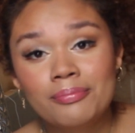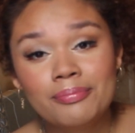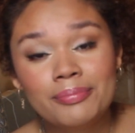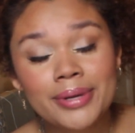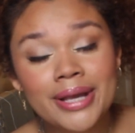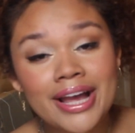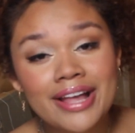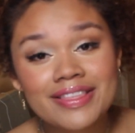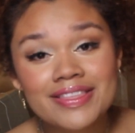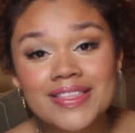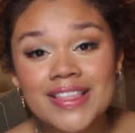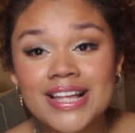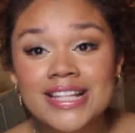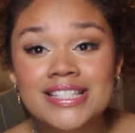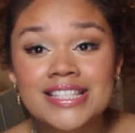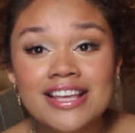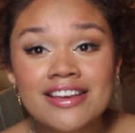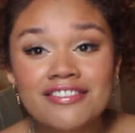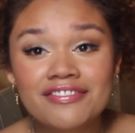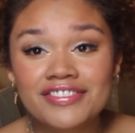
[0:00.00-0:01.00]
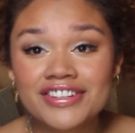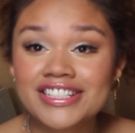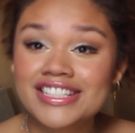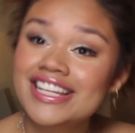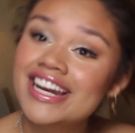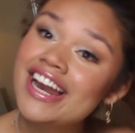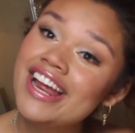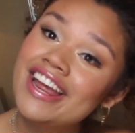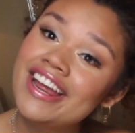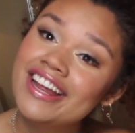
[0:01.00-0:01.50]
But yeah, that's it for
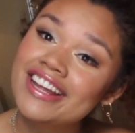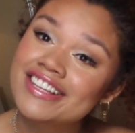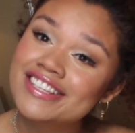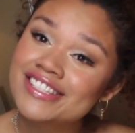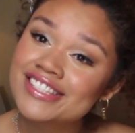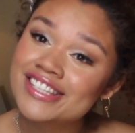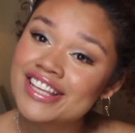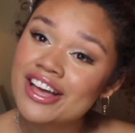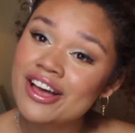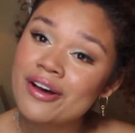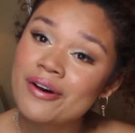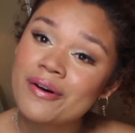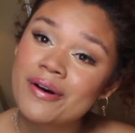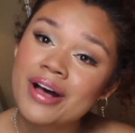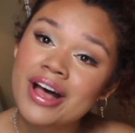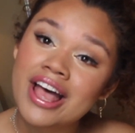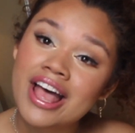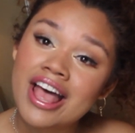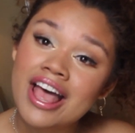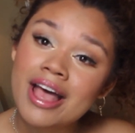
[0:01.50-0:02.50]
today. So